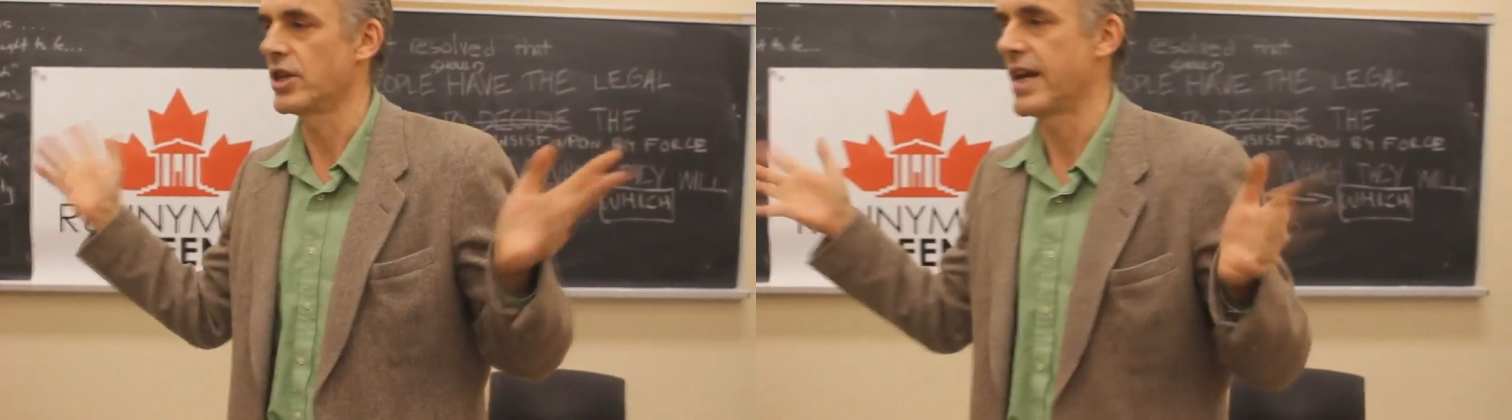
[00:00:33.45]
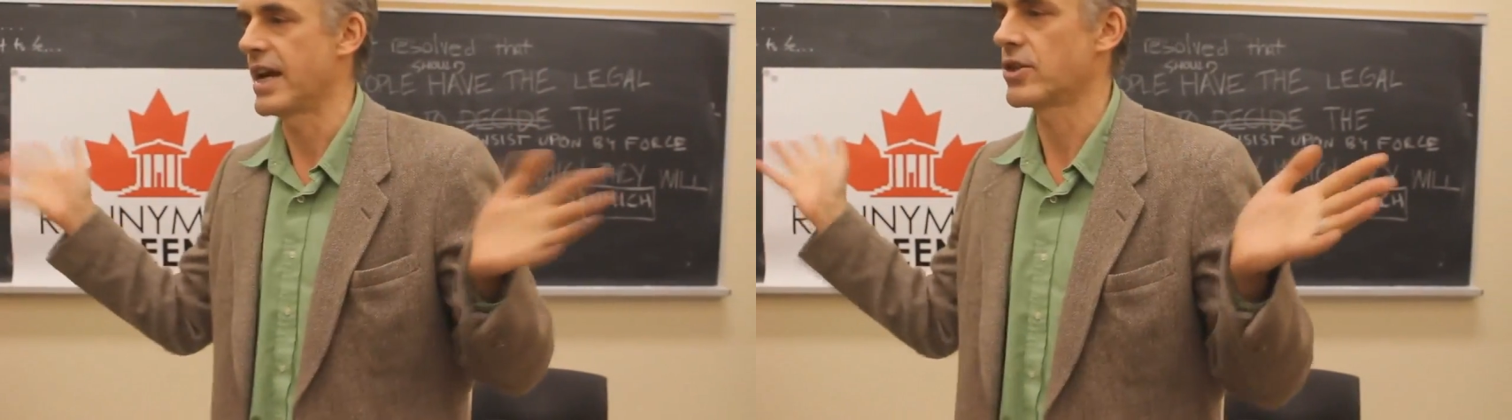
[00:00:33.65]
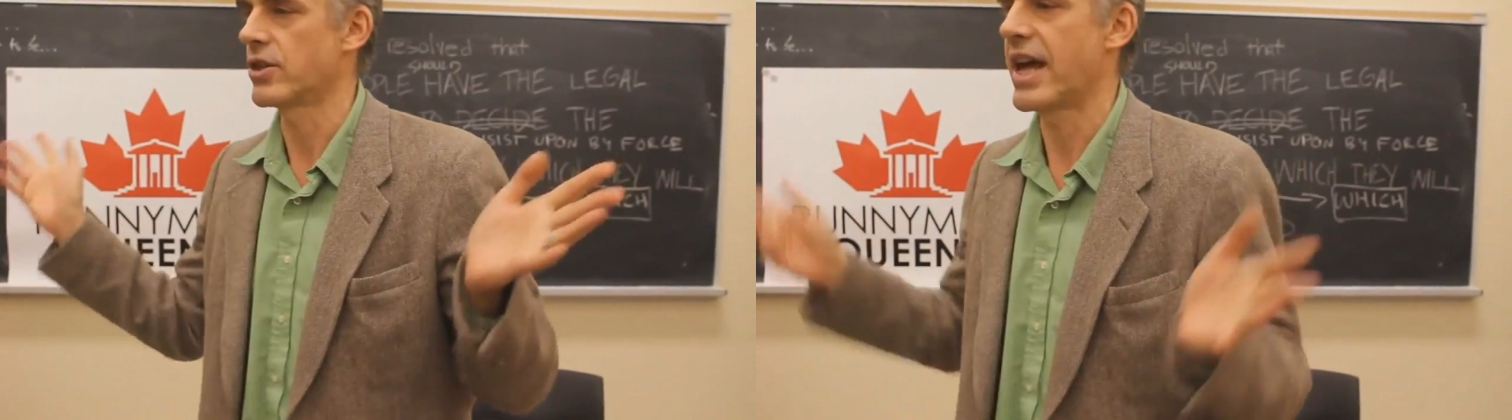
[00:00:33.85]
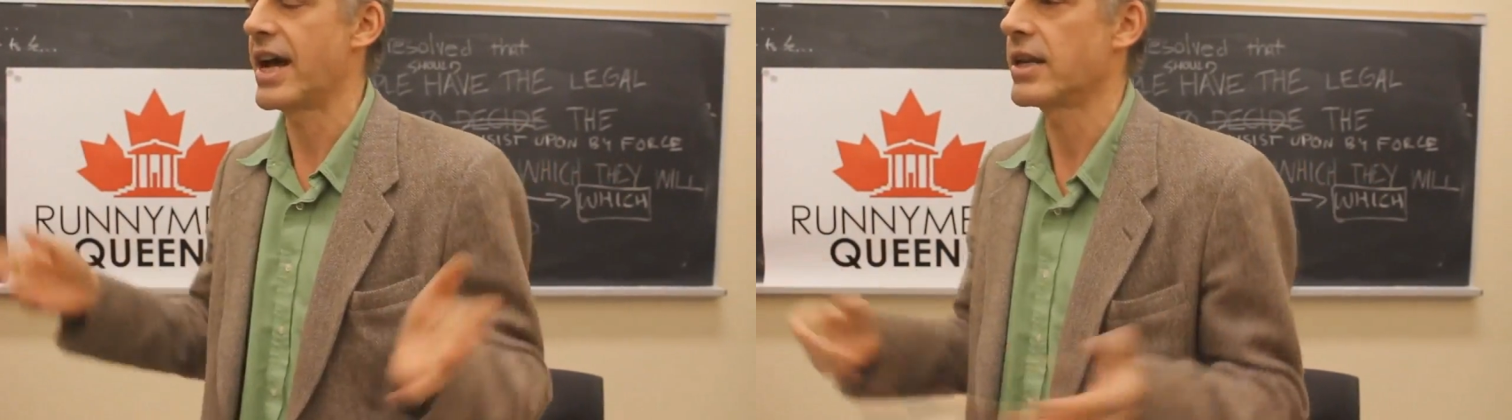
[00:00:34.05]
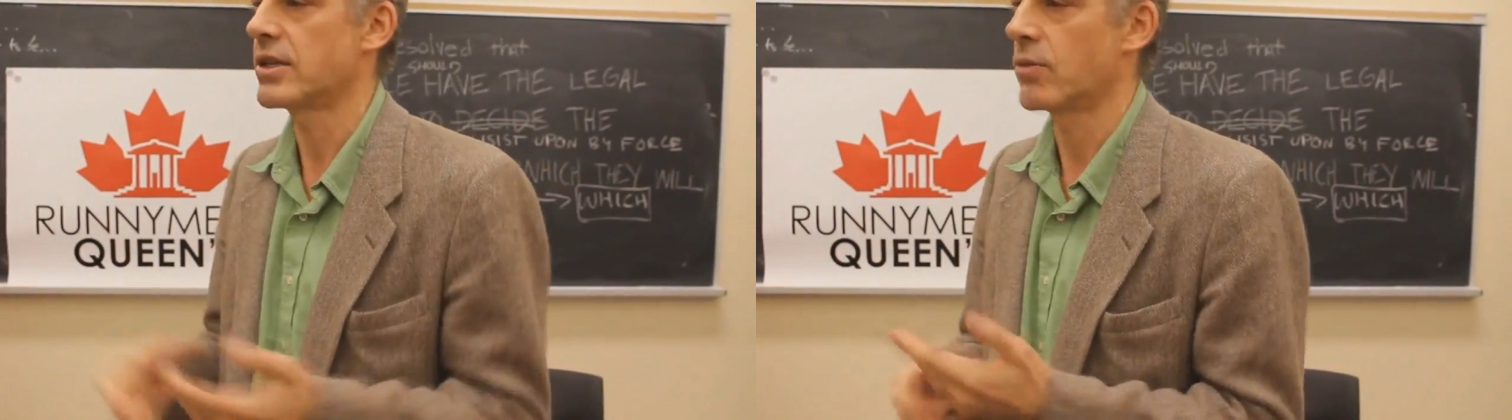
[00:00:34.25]
And the answer to
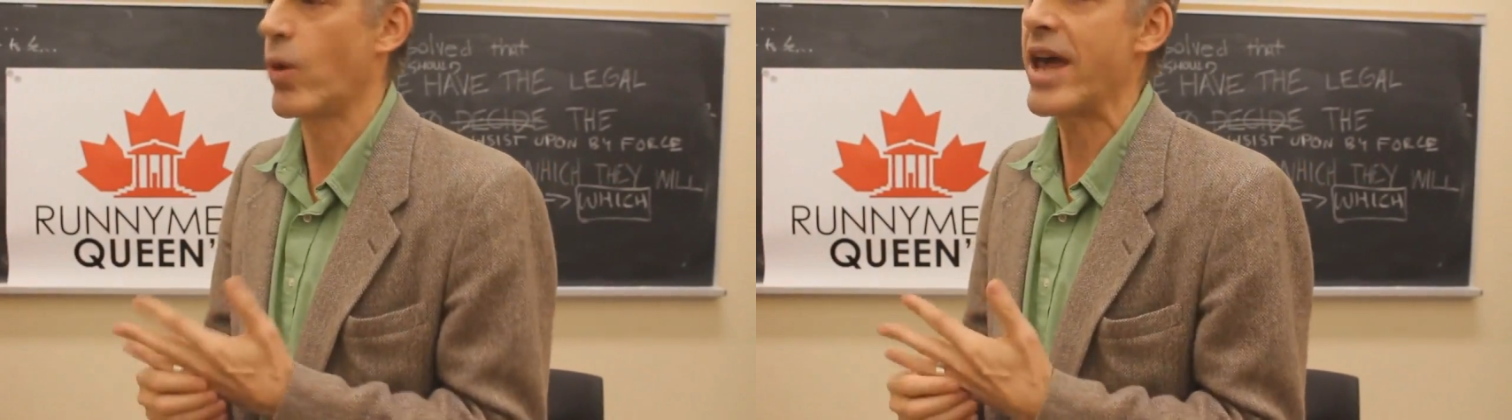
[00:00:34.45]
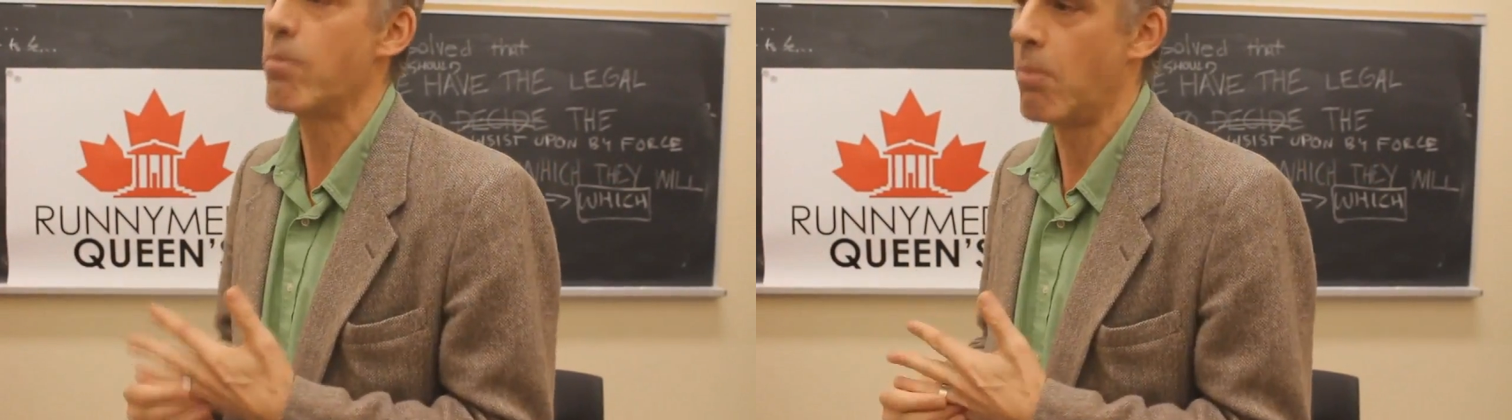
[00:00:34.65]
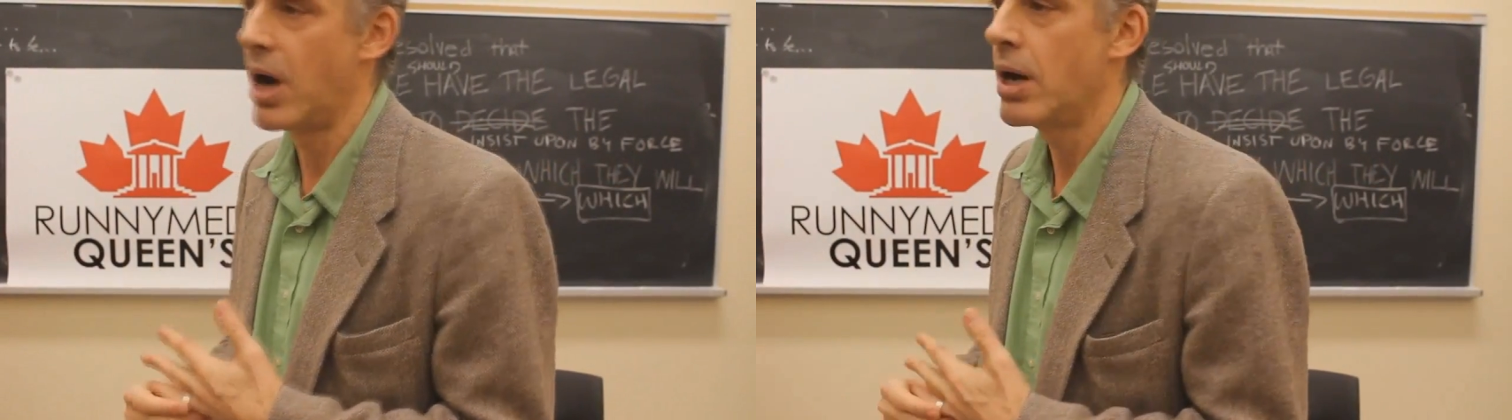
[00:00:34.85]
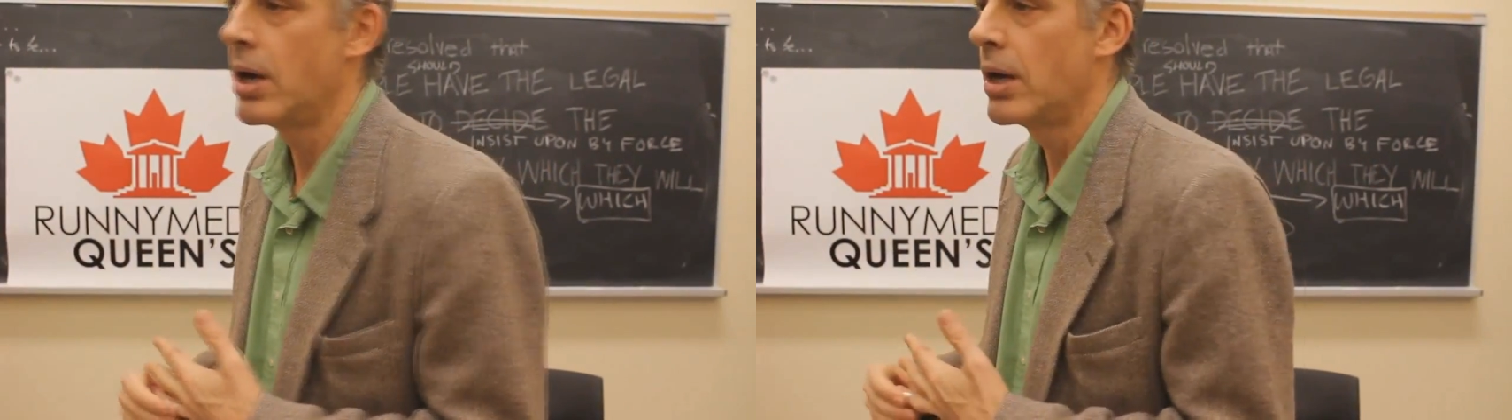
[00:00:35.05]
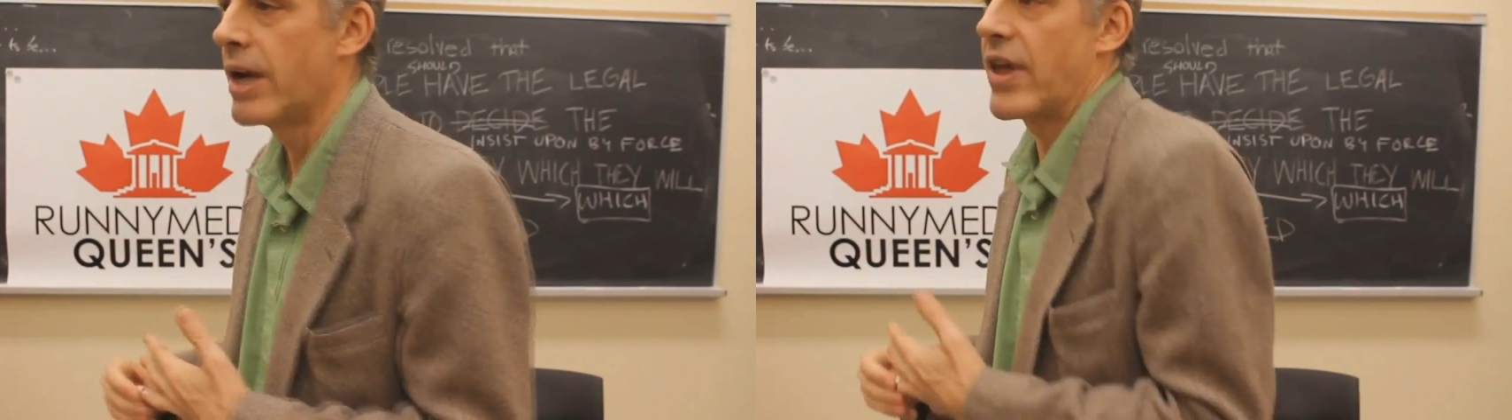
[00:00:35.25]
that is whim.
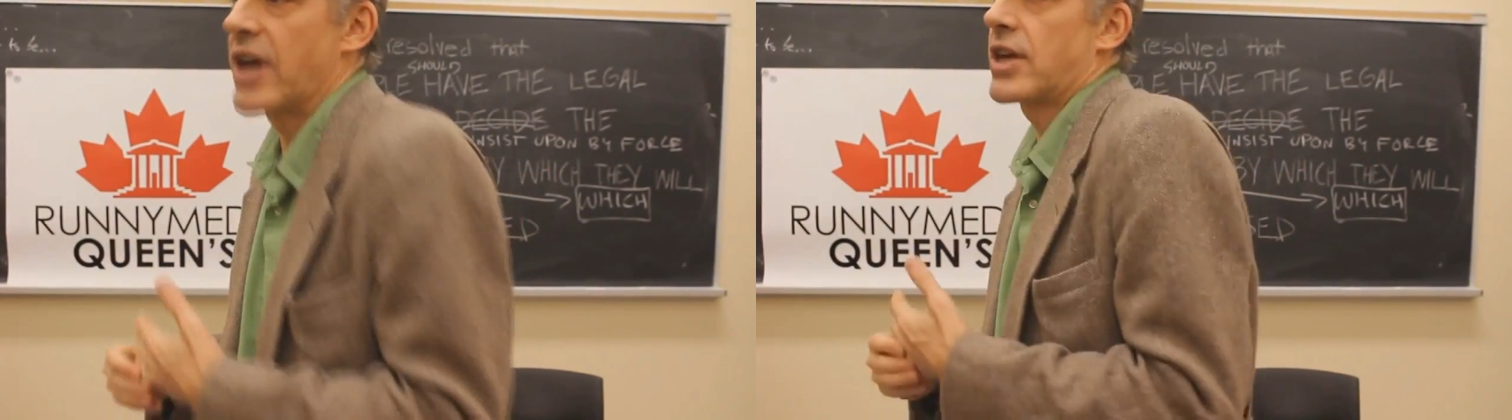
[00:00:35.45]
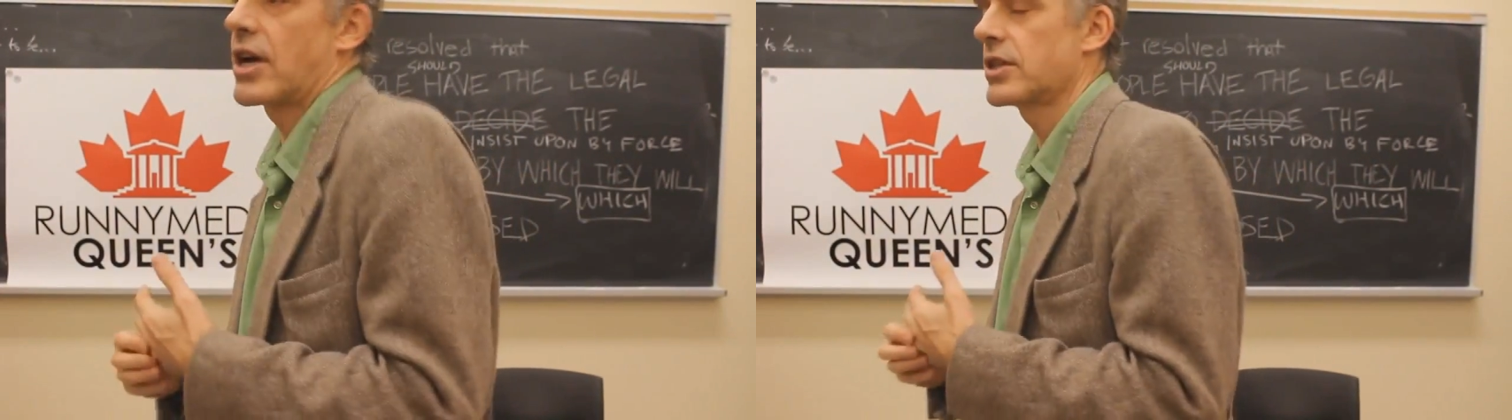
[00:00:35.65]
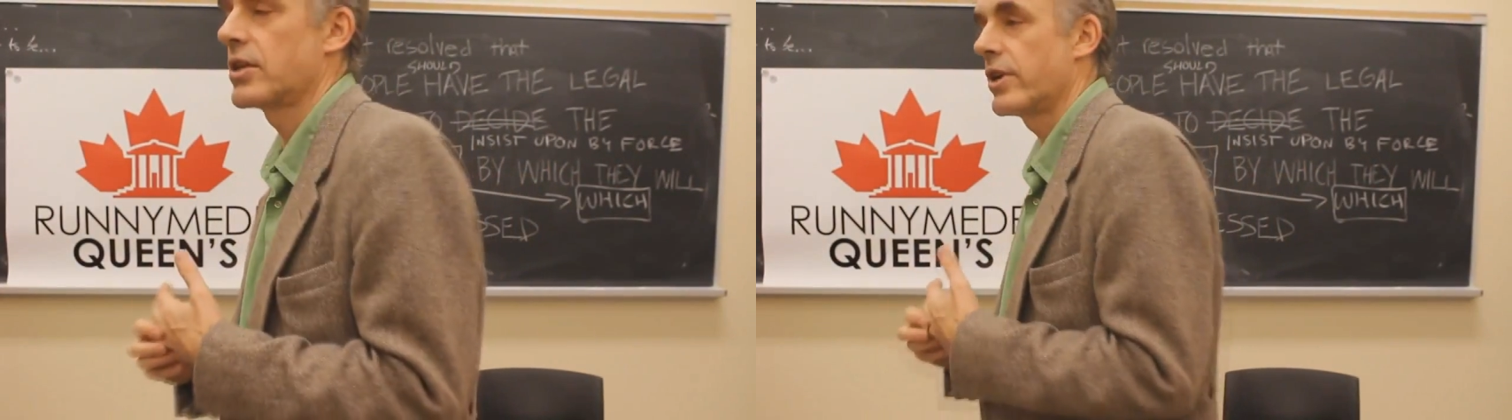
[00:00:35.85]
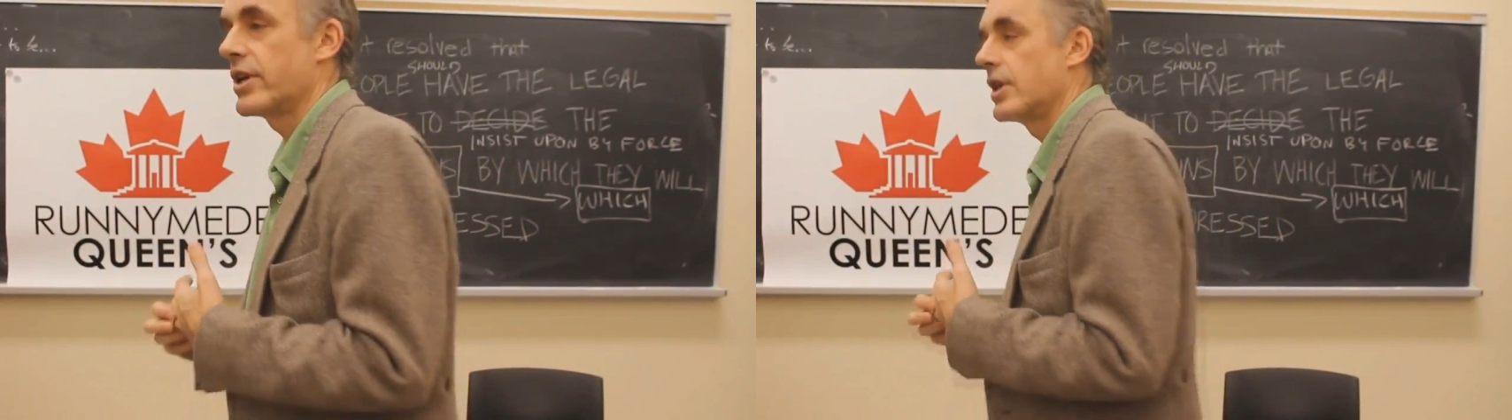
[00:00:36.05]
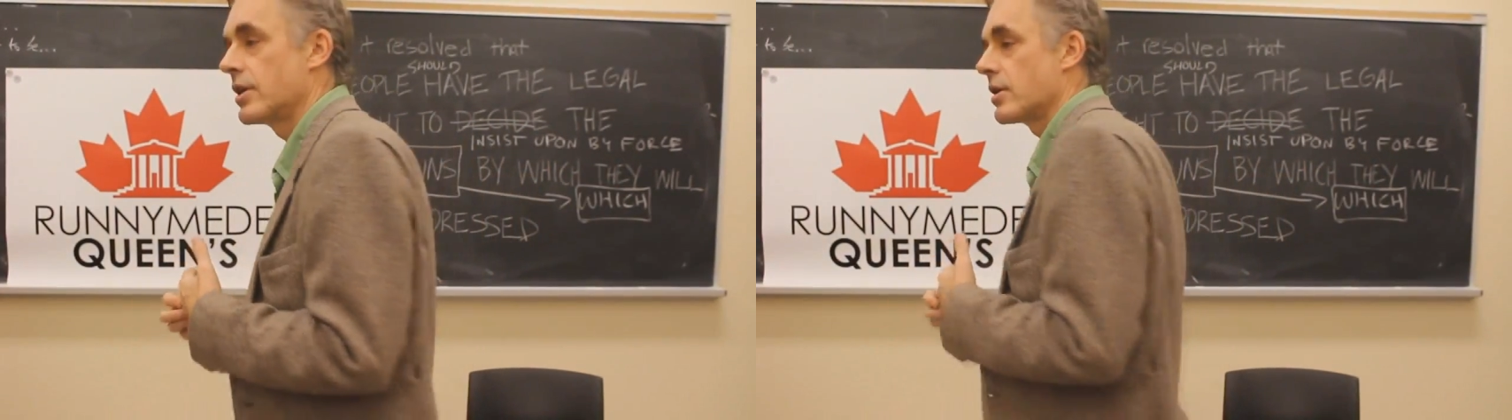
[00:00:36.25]
And that's actually
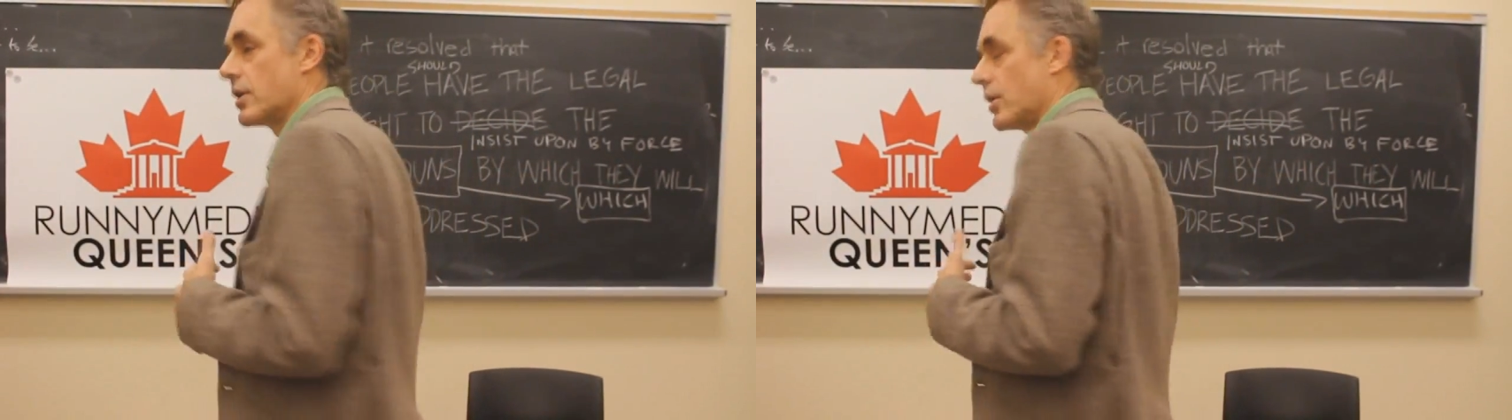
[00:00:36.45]
written into the